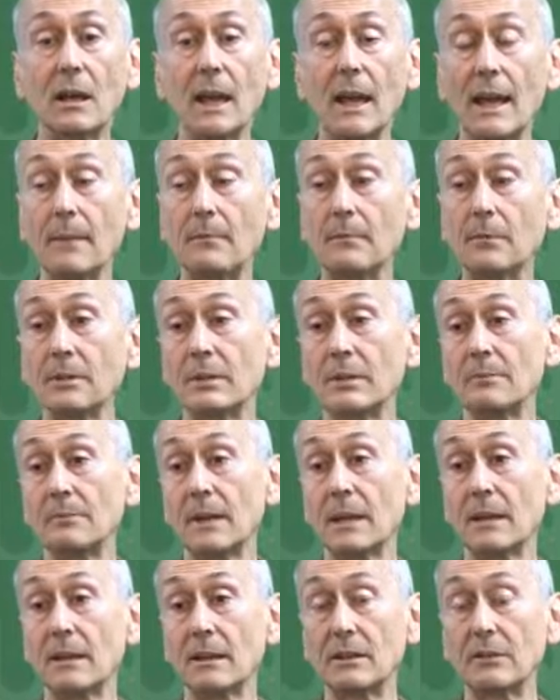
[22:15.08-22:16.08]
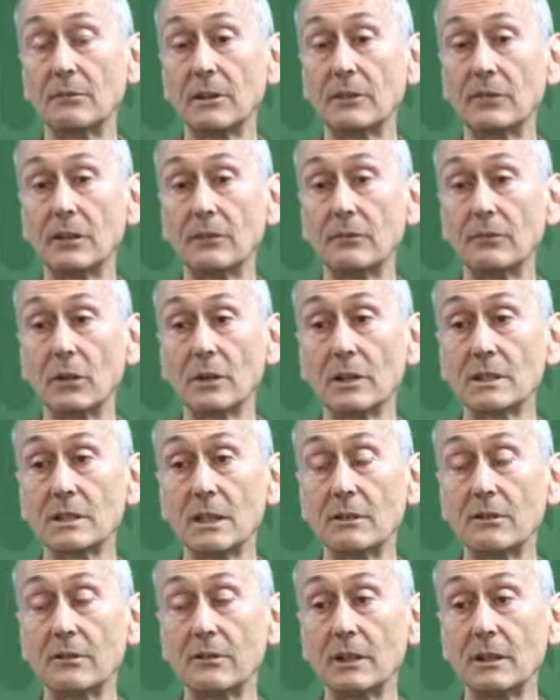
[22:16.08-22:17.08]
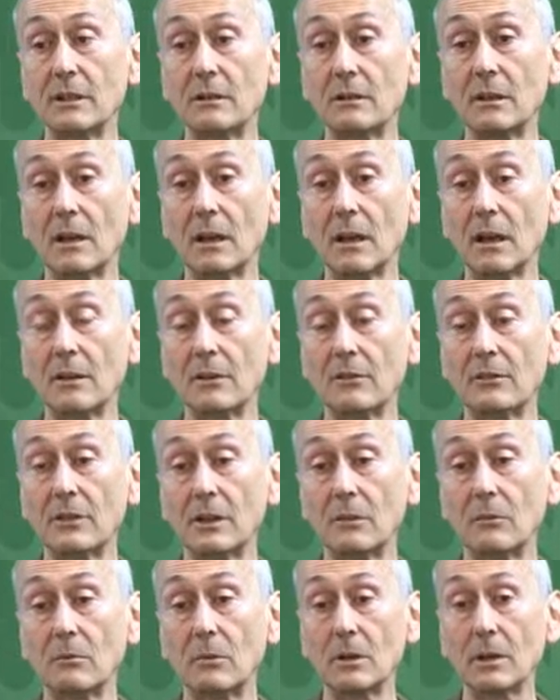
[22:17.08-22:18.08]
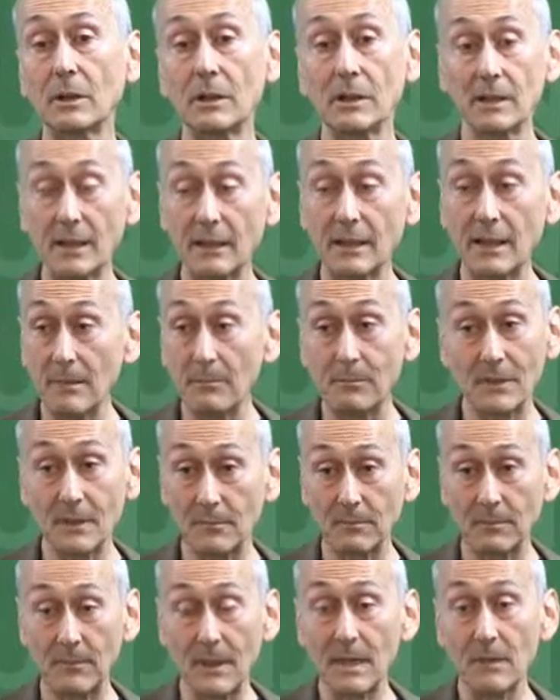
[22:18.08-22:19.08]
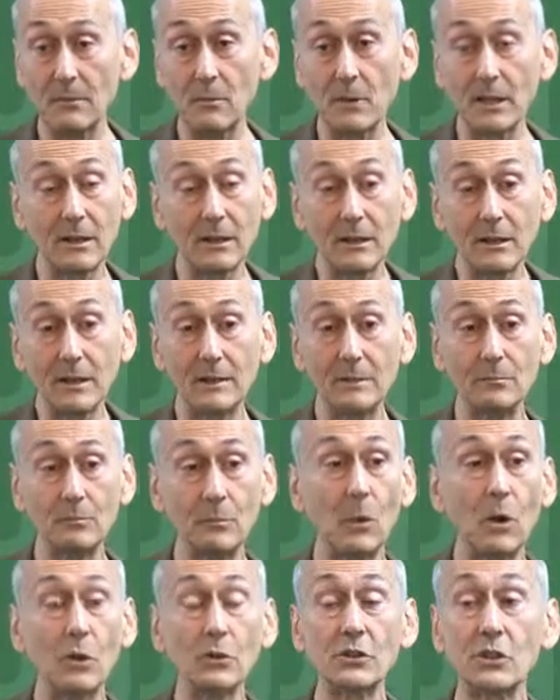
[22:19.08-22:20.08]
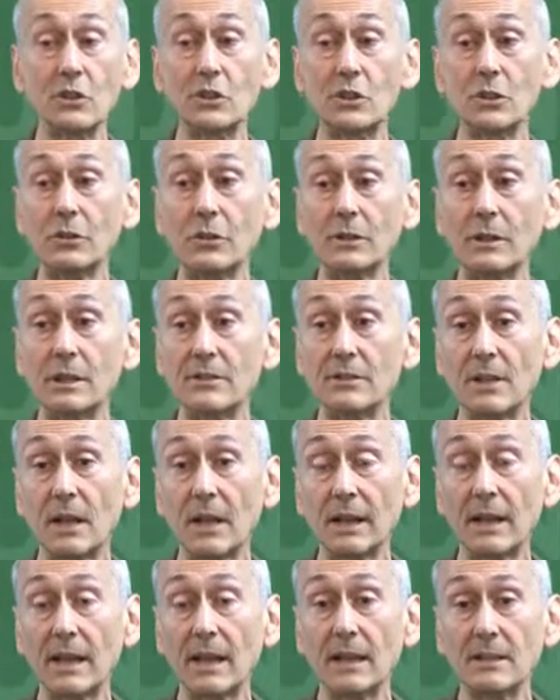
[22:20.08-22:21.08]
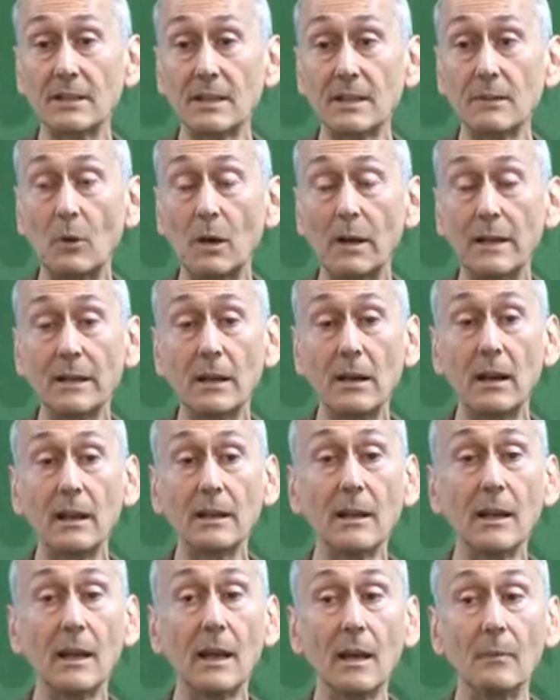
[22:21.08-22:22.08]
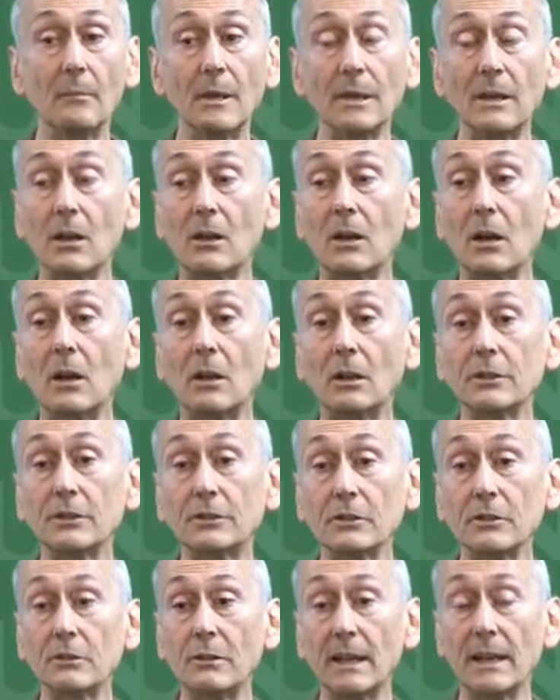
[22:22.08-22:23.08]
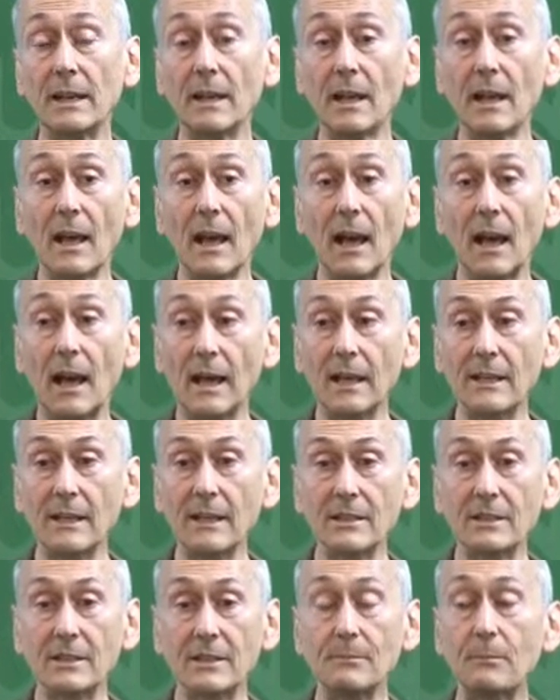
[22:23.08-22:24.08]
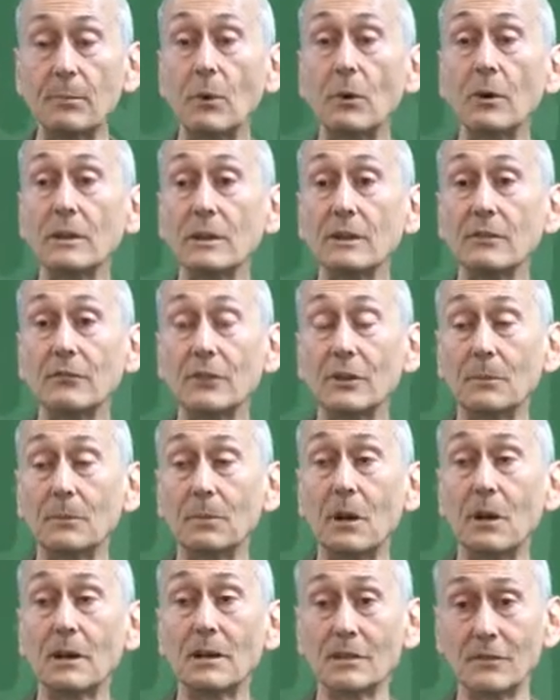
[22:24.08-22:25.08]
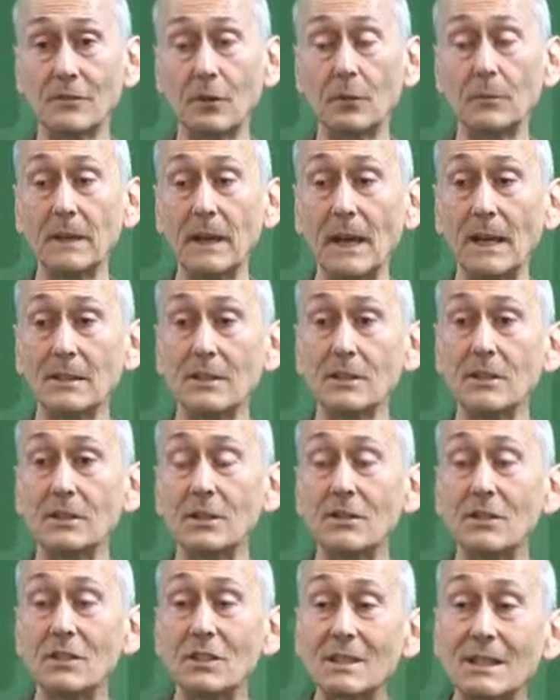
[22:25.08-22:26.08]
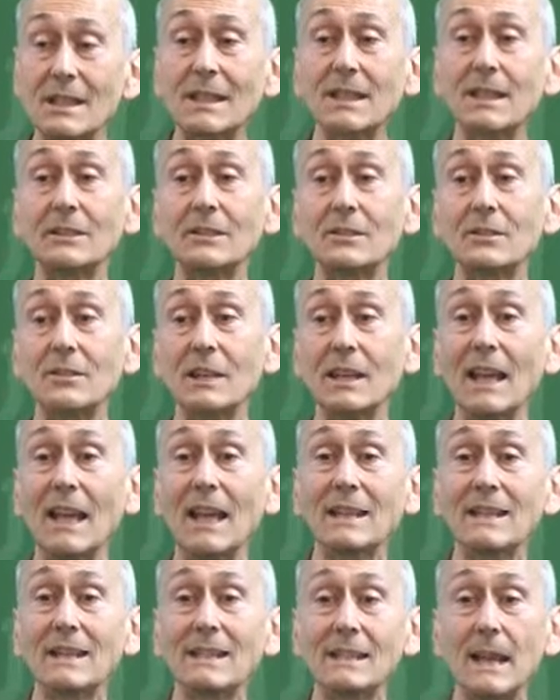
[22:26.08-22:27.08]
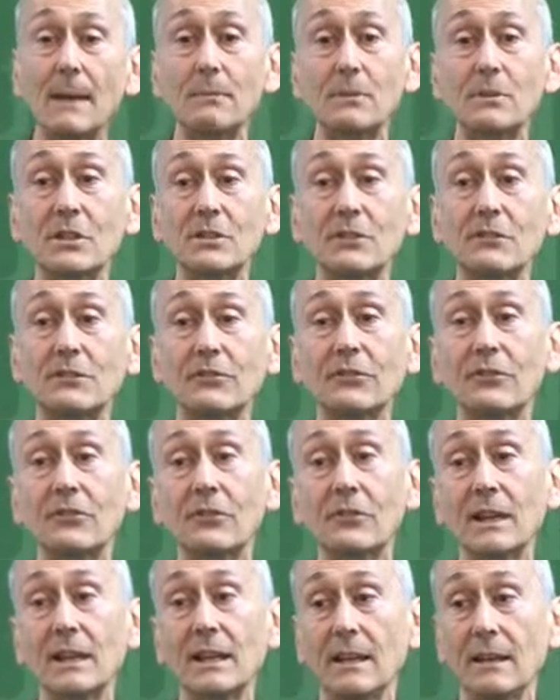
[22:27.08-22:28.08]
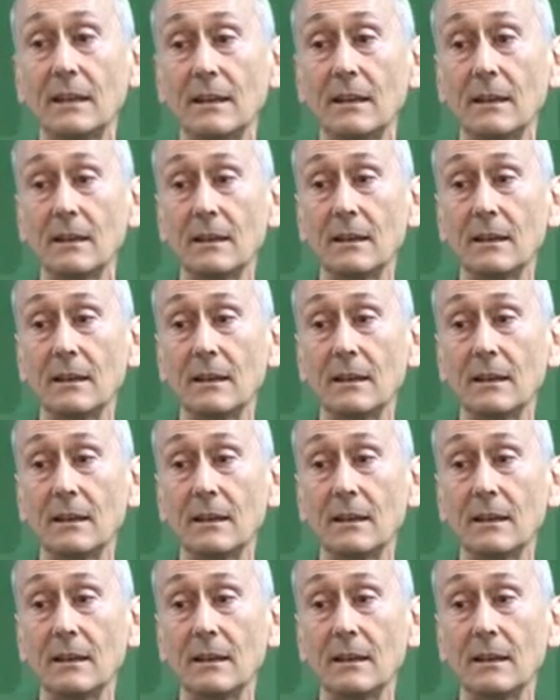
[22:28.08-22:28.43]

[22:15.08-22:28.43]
able to make derivative works out of their work. Many will, and most should. I can't see why not, but not all do. And I think it's important for the progress of open access to stick to the exception-free